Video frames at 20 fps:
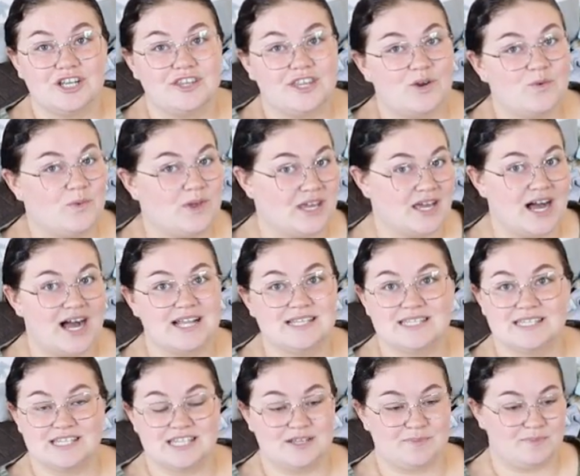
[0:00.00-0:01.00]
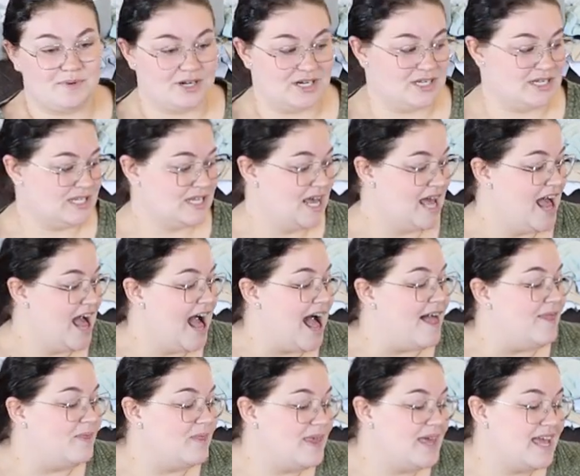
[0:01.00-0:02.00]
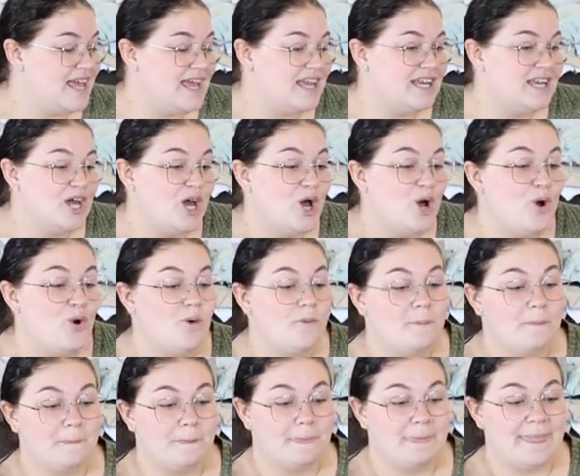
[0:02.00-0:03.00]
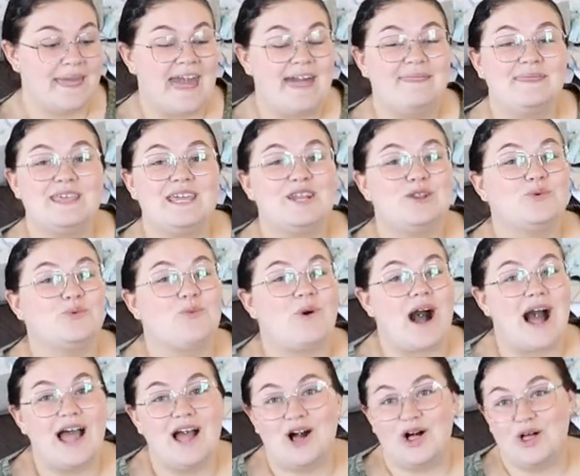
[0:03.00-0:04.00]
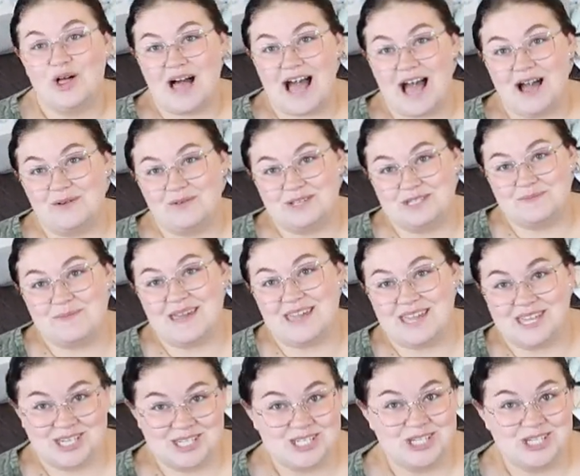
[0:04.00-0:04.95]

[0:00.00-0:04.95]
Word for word: that we got sleepers. And then while I was making